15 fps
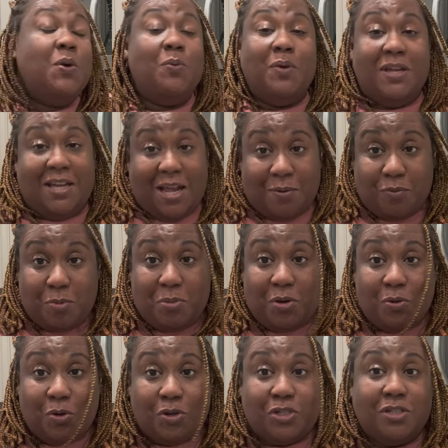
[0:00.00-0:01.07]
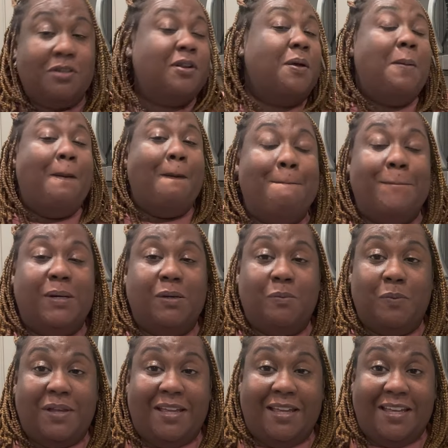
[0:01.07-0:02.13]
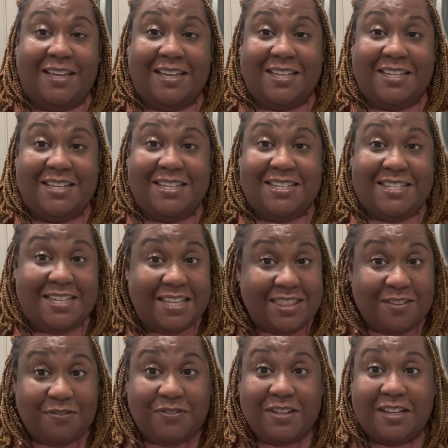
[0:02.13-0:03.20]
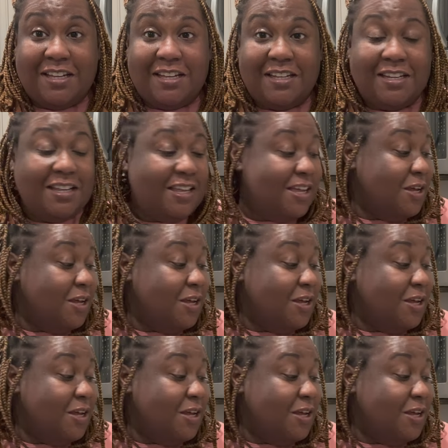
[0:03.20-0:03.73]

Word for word: We got them from the orchard, but we did the filling,